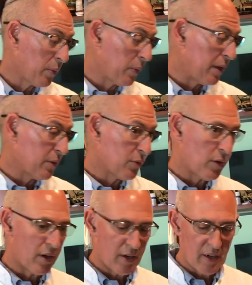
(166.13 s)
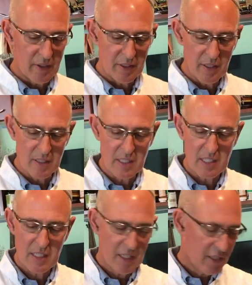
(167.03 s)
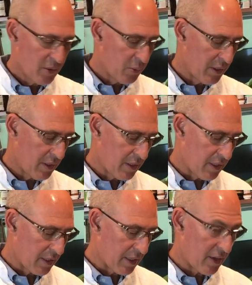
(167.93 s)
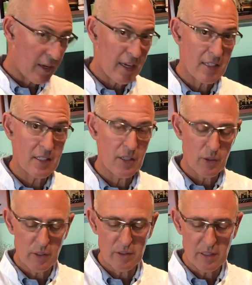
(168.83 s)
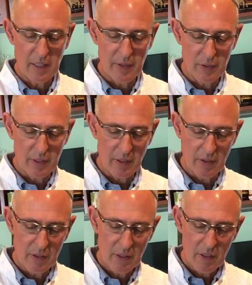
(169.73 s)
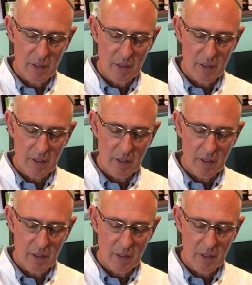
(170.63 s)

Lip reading: Waiting for our yeast, we can get our eggs and oil together here.